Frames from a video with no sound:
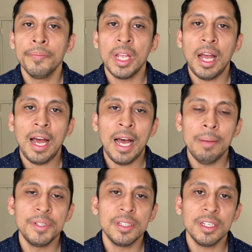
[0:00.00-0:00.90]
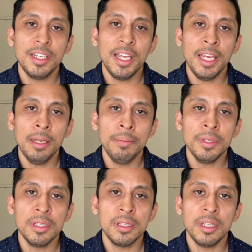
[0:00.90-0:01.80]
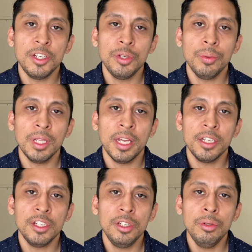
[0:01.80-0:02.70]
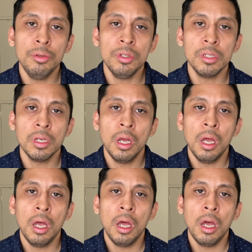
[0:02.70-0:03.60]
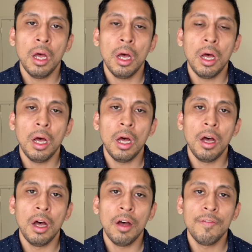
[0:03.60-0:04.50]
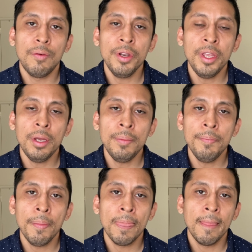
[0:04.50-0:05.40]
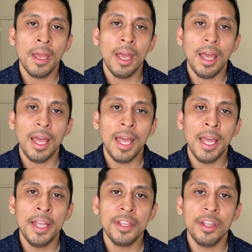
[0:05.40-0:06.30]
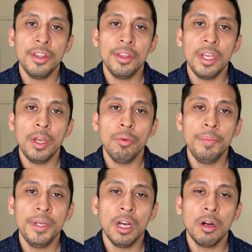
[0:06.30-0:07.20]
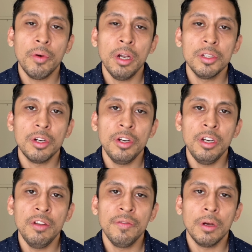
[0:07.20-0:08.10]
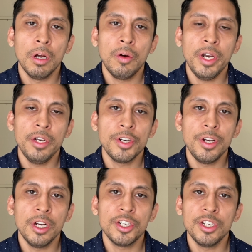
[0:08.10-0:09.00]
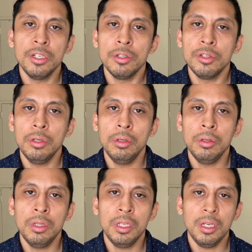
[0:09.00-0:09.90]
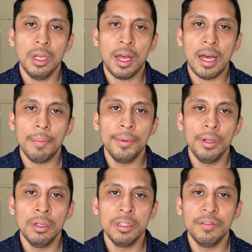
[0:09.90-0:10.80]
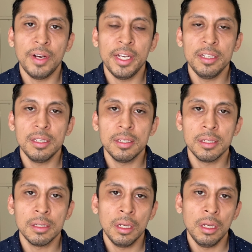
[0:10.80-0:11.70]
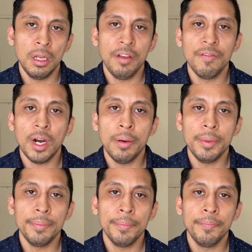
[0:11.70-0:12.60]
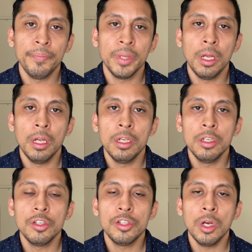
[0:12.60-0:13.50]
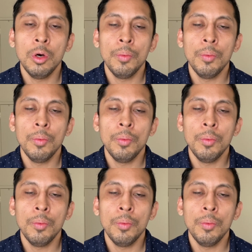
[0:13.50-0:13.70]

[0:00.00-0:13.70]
apps, games that you would like to use for them. And it would be a great alternative, a great introduction to the Apple device environment. So